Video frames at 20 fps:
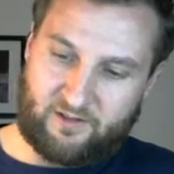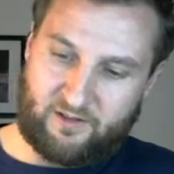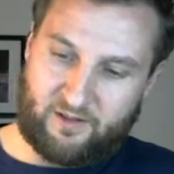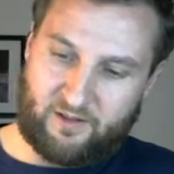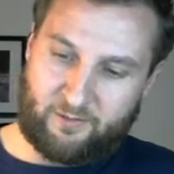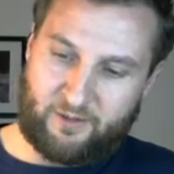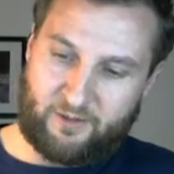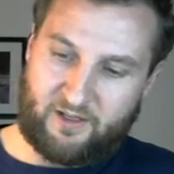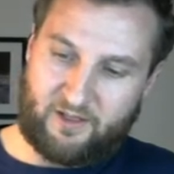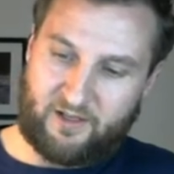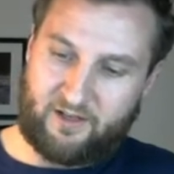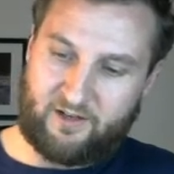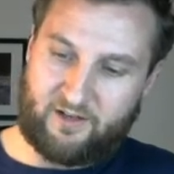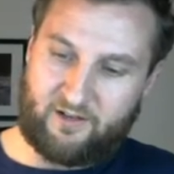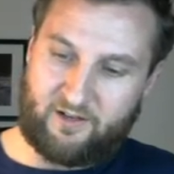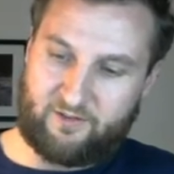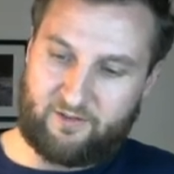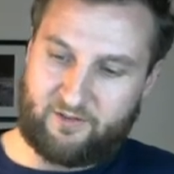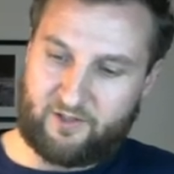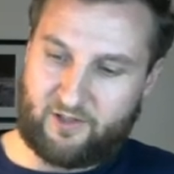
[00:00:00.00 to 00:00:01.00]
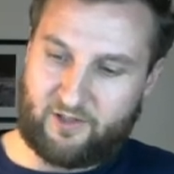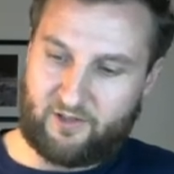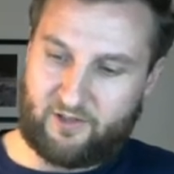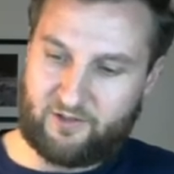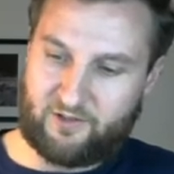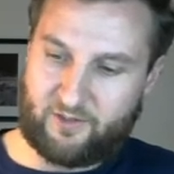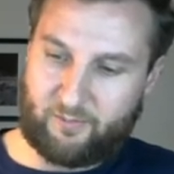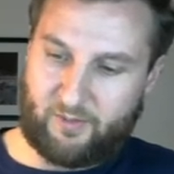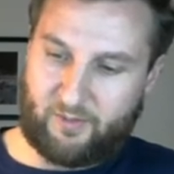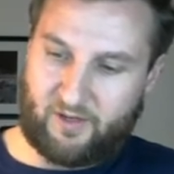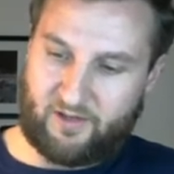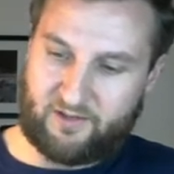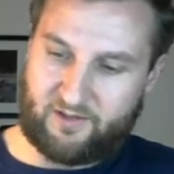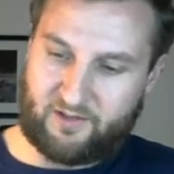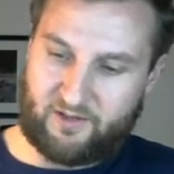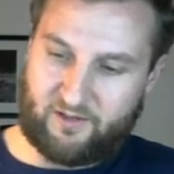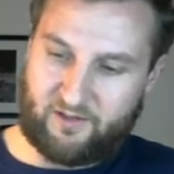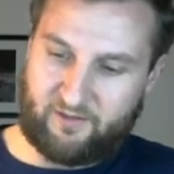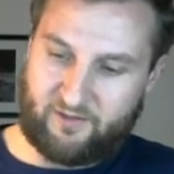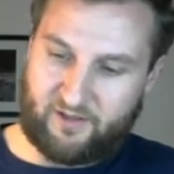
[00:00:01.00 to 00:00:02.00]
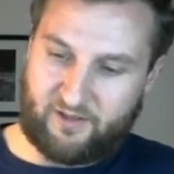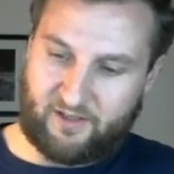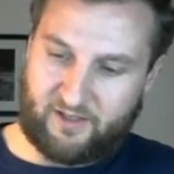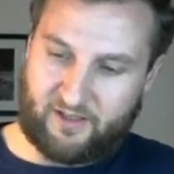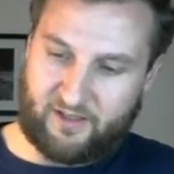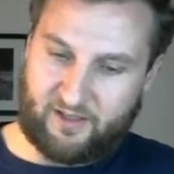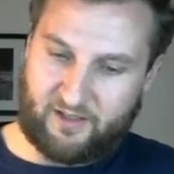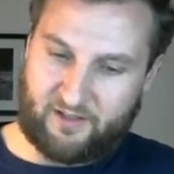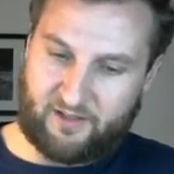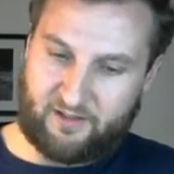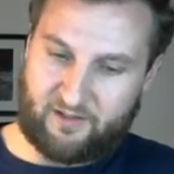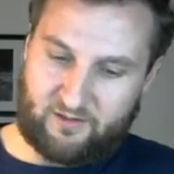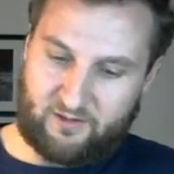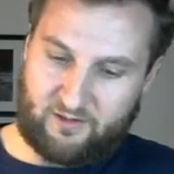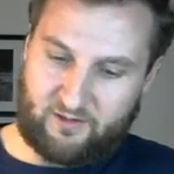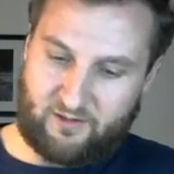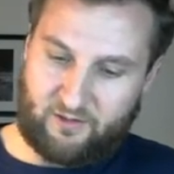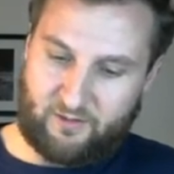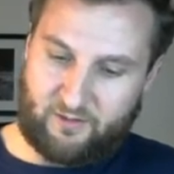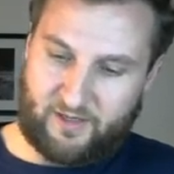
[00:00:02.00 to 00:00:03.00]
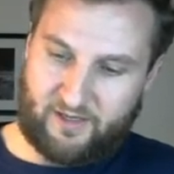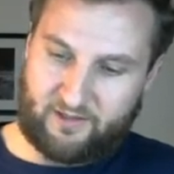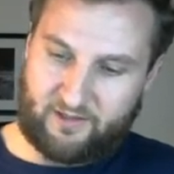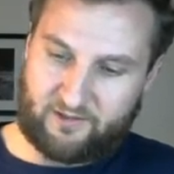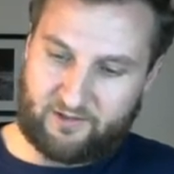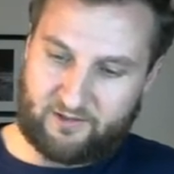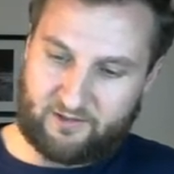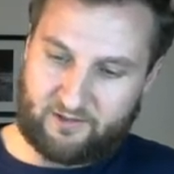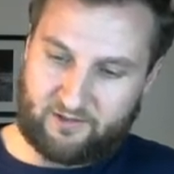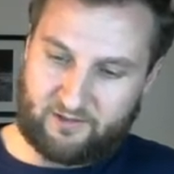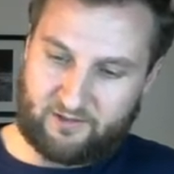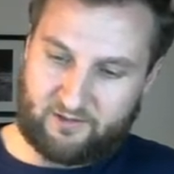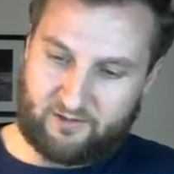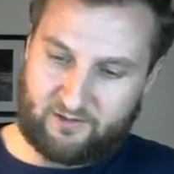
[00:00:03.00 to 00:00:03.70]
Double negative turns to positive, and I get 2x